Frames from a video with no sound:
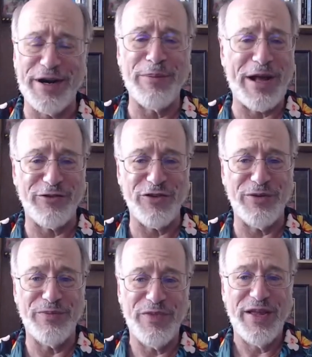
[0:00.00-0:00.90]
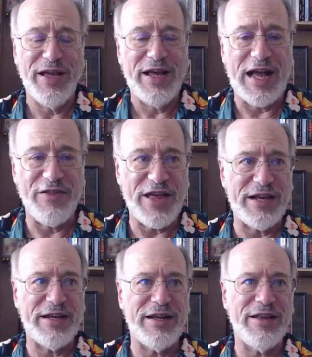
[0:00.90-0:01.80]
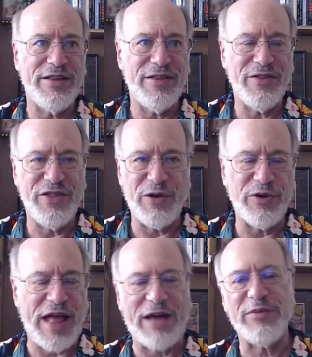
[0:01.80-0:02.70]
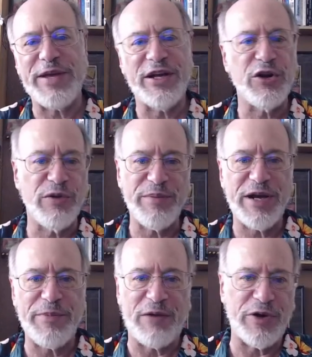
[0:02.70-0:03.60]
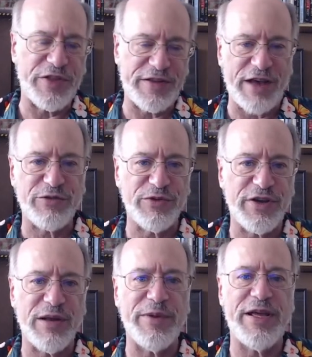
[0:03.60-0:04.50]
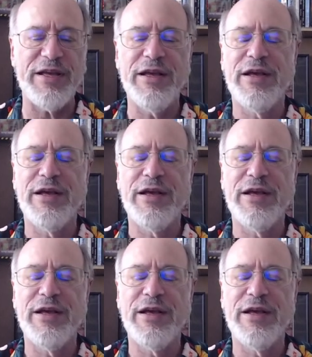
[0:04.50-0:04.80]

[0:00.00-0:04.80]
about you. And then had to be an agreement about what the test was going to be.